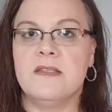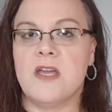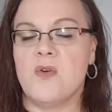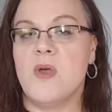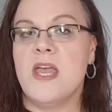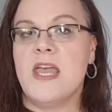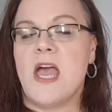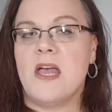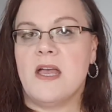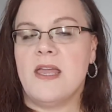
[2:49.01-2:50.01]
So
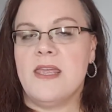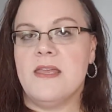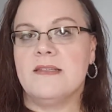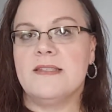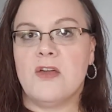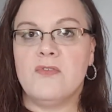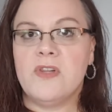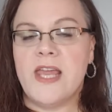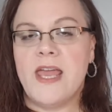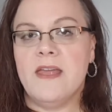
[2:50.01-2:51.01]
a
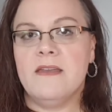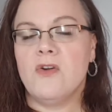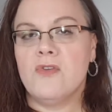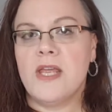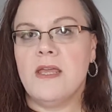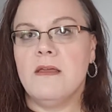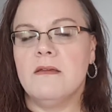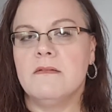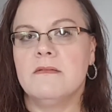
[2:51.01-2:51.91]
self-led learning